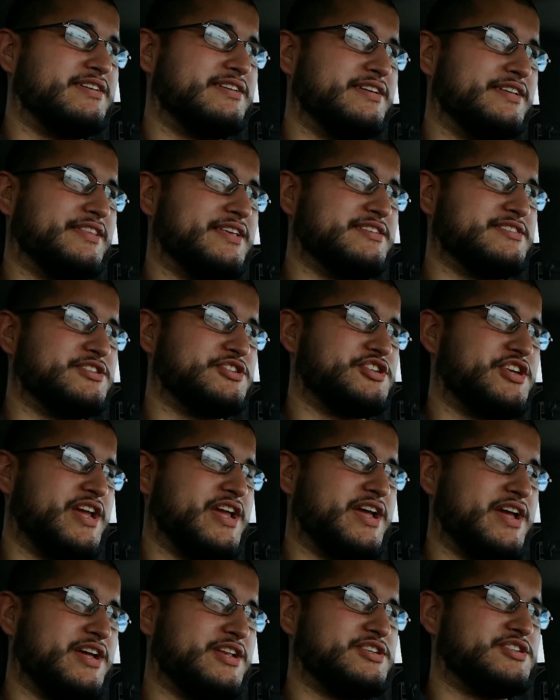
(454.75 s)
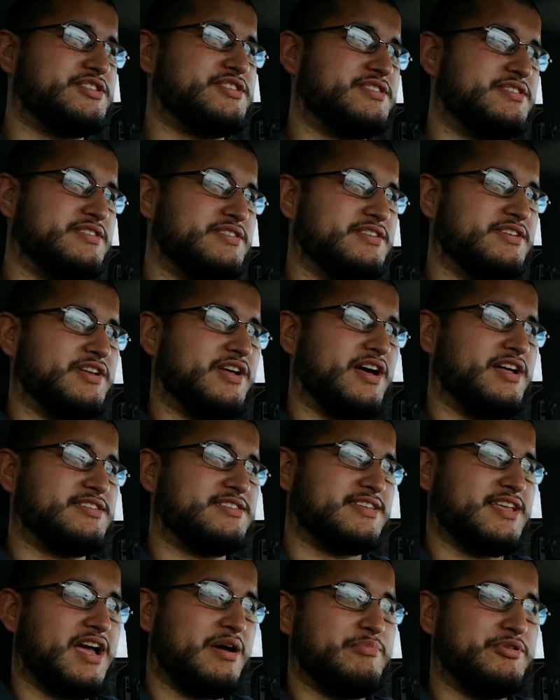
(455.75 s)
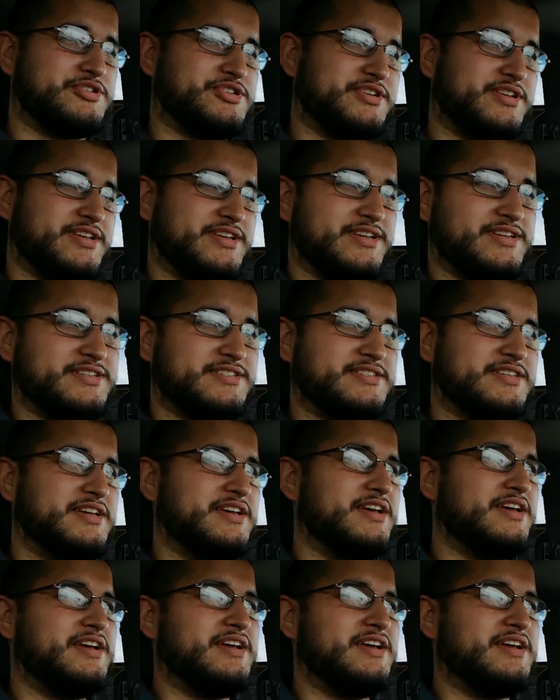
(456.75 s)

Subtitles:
It doesn't change. You know, that's how much it is.